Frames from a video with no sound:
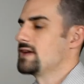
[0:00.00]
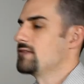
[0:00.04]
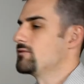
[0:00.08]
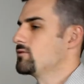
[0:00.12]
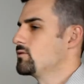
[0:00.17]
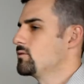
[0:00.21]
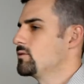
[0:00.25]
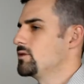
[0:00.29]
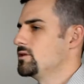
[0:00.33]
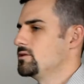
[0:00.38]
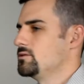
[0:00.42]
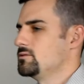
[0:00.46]

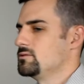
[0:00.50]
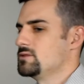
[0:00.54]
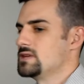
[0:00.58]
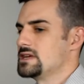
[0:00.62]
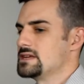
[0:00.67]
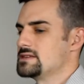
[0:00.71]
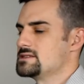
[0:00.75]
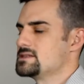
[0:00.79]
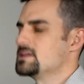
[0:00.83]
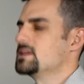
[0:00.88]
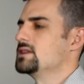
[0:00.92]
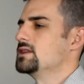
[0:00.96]
Everyone who
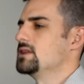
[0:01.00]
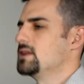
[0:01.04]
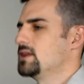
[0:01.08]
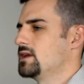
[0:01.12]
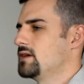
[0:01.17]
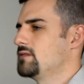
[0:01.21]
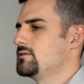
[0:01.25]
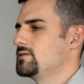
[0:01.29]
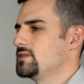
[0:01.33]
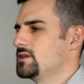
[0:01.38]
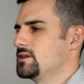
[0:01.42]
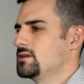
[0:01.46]
gets it
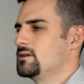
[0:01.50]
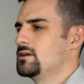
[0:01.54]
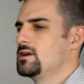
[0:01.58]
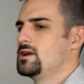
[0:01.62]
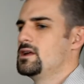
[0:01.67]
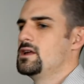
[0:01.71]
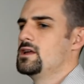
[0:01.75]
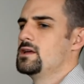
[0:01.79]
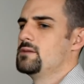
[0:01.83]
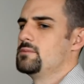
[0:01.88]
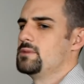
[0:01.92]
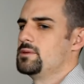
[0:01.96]
loves it.
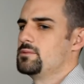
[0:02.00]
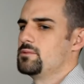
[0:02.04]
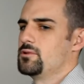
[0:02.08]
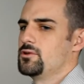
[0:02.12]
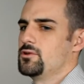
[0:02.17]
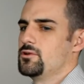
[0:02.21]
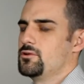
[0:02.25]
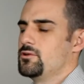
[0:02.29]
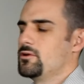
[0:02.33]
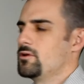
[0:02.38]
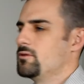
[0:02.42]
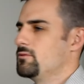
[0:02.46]
People
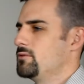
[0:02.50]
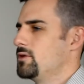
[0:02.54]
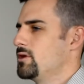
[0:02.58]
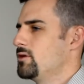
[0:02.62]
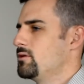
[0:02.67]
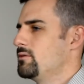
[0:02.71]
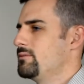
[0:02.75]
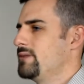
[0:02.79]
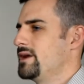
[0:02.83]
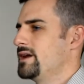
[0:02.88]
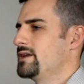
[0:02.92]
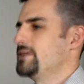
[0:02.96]
who don't
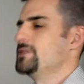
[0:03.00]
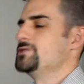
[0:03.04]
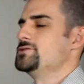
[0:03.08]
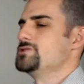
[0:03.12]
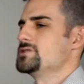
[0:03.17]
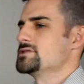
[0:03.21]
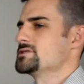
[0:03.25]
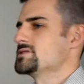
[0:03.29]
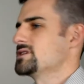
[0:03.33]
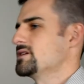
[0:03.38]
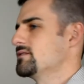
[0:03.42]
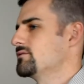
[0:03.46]
know about it
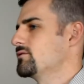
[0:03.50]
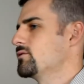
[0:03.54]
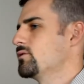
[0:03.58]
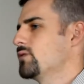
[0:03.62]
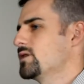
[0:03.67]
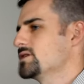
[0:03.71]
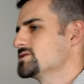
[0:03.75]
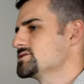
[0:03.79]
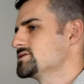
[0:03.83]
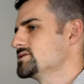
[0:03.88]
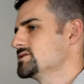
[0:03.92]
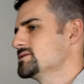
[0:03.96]
just have
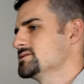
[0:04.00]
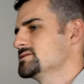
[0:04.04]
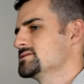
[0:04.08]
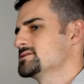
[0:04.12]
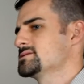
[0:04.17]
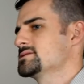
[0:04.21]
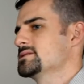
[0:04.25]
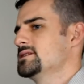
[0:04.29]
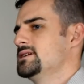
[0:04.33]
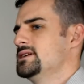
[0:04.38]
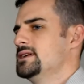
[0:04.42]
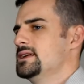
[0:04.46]

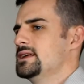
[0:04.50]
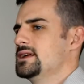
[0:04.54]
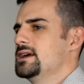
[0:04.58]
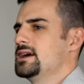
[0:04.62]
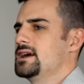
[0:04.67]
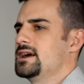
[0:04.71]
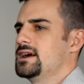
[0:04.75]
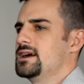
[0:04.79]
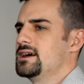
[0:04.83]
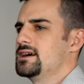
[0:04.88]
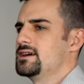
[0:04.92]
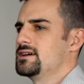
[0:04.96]
questions.
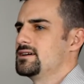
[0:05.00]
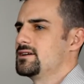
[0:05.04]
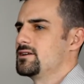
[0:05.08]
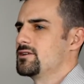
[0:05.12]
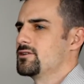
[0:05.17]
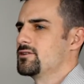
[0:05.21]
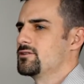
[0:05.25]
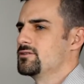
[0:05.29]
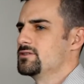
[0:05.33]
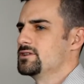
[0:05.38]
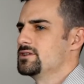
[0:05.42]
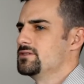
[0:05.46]

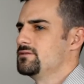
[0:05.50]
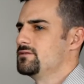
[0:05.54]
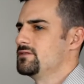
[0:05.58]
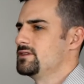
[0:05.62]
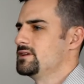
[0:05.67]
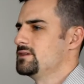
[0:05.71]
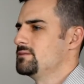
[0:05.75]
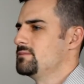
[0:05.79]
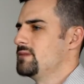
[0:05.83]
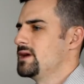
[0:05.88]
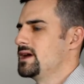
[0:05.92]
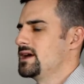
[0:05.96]
Our only
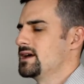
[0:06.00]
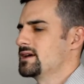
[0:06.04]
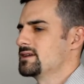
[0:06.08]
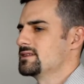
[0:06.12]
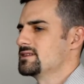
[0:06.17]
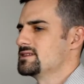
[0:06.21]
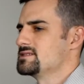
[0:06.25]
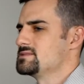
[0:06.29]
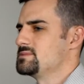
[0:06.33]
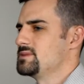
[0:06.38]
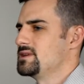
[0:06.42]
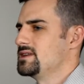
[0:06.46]
feedback
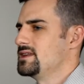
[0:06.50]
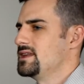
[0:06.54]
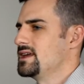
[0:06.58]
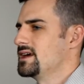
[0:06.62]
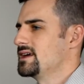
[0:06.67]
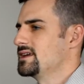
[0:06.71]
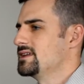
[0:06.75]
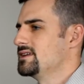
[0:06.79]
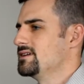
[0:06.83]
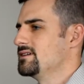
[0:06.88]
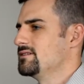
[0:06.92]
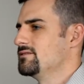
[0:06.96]
that's been
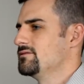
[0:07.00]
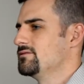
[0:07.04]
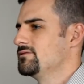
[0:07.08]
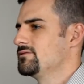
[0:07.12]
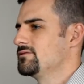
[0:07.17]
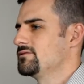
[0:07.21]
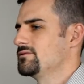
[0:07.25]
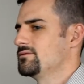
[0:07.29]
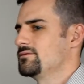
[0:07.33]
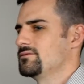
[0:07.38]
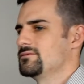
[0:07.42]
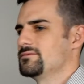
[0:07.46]
negative
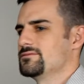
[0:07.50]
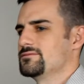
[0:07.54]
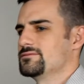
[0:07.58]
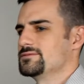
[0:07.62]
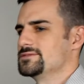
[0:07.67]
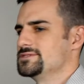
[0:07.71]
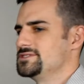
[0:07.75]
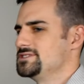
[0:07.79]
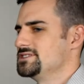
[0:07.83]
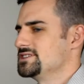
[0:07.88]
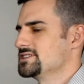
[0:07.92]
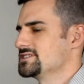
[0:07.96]

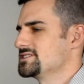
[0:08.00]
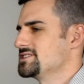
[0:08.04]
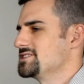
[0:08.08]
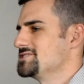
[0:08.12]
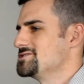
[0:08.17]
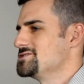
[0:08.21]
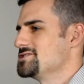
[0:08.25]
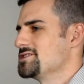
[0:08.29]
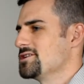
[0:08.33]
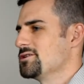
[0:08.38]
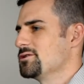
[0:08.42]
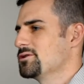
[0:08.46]
was just a
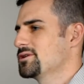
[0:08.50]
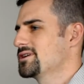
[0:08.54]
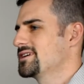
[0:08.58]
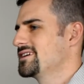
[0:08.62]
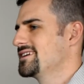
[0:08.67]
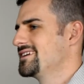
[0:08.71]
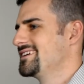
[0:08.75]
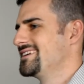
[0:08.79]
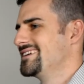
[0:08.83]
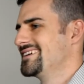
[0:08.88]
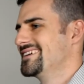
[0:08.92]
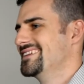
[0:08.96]
joke.
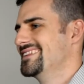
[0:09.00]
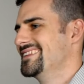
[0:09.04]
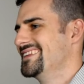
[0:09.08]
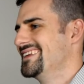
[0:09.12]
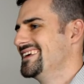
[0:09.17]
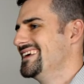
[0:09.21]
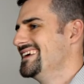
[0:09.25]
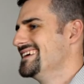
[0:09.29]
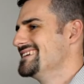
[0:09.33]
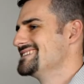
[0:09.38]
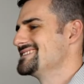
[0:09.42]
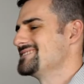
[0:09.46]

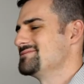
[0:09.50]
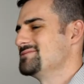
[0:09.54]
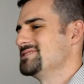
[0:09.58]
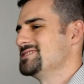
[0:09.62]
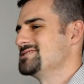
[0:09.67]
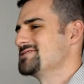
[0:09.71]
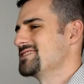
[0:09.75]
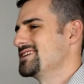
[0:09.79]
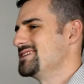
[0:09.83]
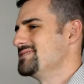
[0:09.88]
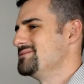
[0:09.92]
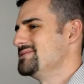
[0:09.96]
Somebody
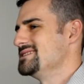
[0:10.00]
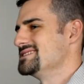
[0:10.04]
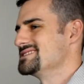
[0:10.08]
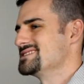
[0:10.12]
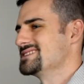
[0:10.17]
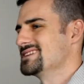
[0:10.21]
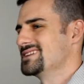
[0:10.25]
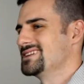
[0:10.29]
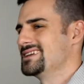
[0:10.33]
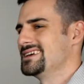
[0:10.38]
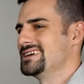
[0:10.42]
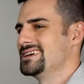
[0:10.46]
trying to be
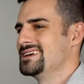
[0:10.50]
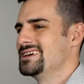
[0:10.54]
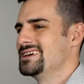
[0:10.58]
silly.